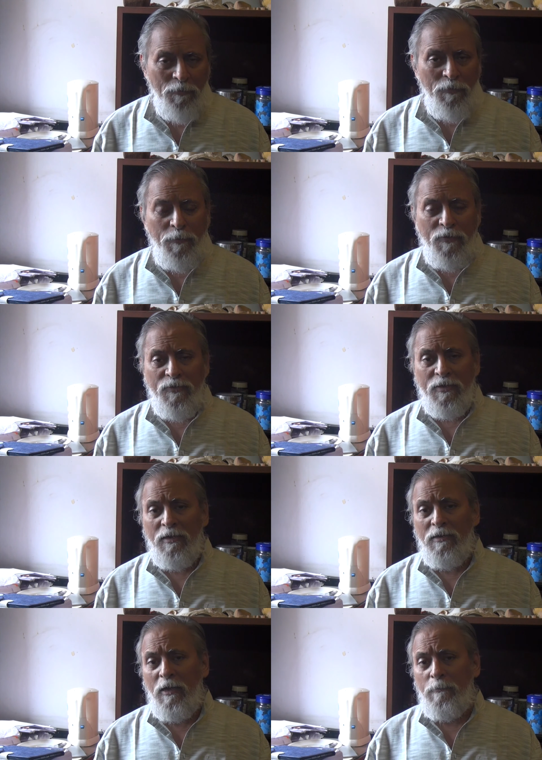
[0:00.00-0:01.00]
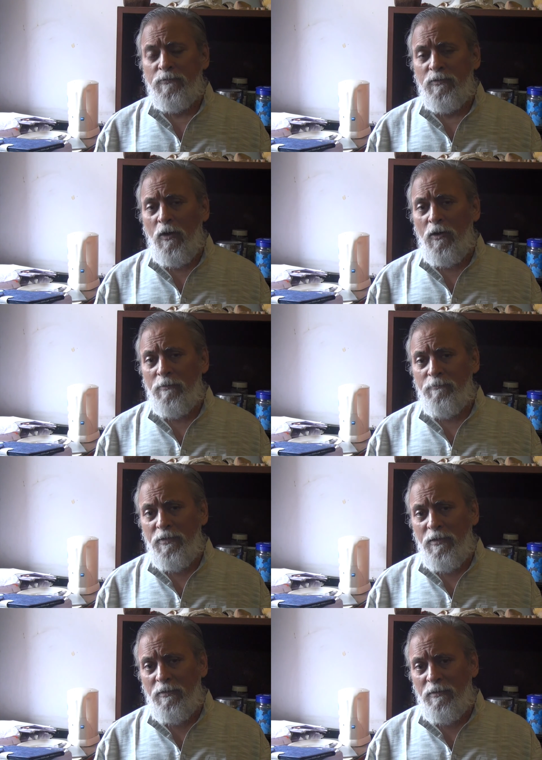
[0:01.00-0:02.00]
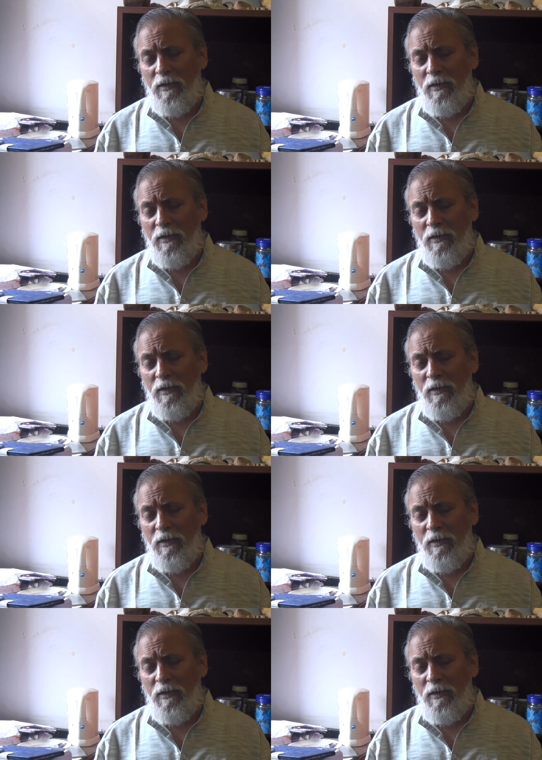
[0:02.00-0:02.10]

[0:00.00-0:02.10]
Maybe we can absorb their